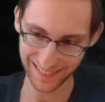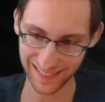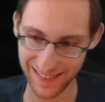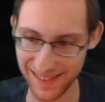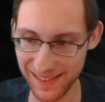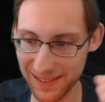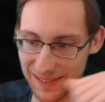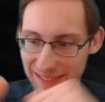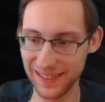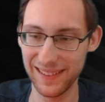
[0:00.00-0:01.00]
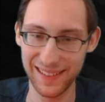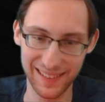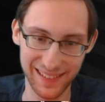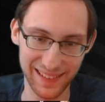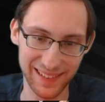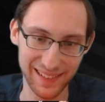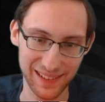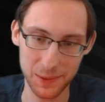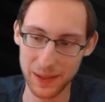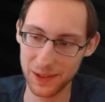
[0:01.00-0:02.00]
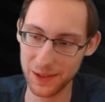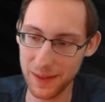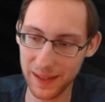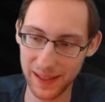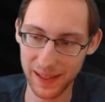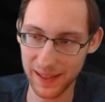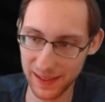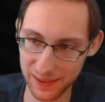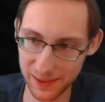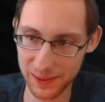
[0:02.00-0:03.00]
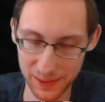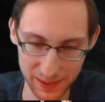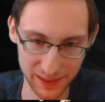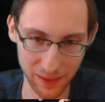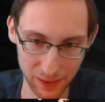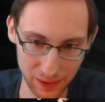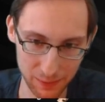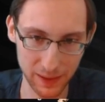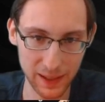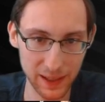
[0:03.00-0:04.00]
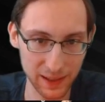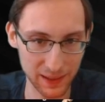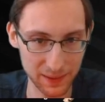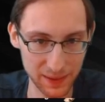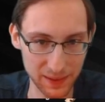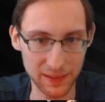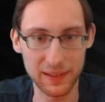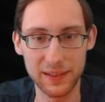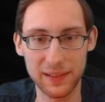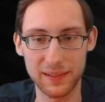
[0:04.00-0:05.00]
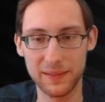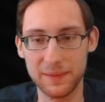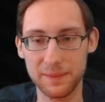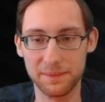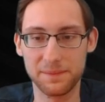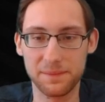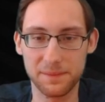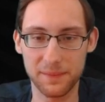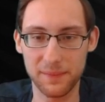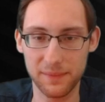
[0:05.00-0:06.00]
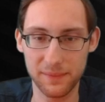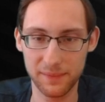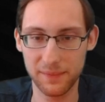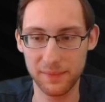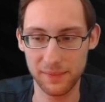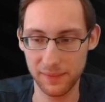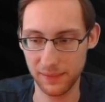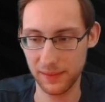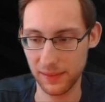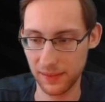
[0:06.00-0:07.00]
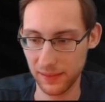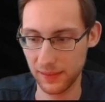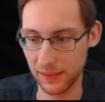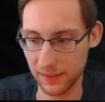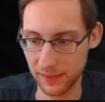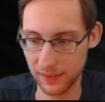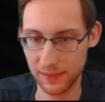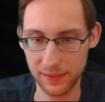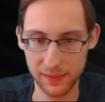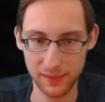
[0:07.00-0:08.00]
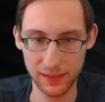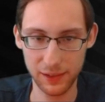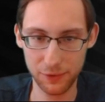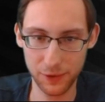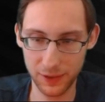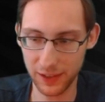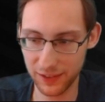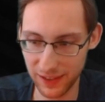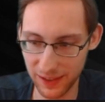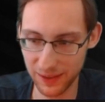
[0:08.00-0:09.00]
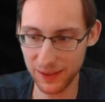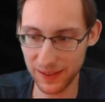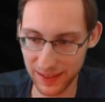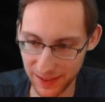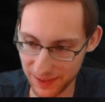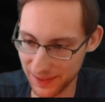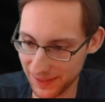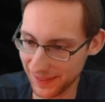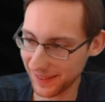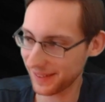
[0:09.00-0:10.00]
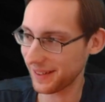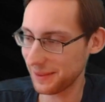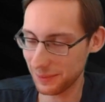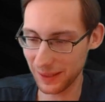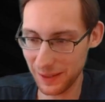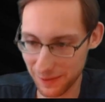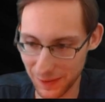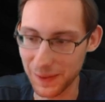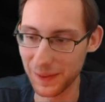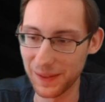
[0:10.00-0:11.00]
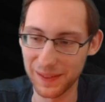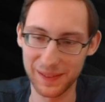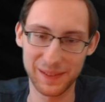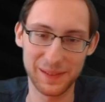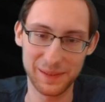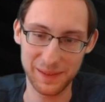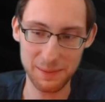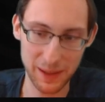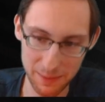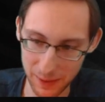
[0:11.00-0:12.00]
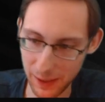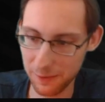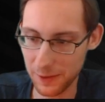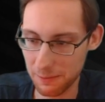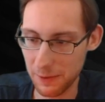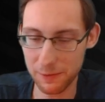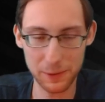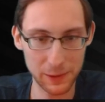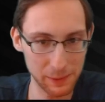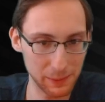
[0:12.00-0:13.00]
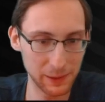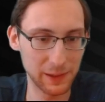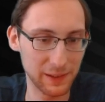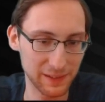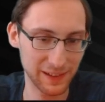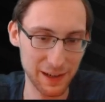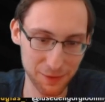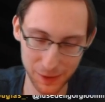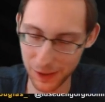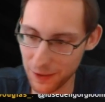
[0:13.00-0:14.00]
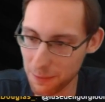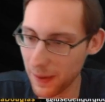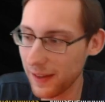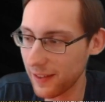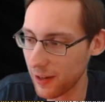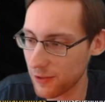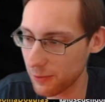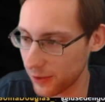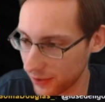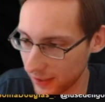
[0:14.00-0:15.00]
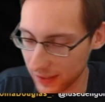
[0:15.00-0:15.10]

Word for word: No! Oh wait, do you mean Kenai or Koda? I think you mean Kenai, right? What's your name? Uh, I'm Kenai. His fur does get a lot lighter. Okay, I believe it then. I mean, I believed it before, but I forgot to pay attention because I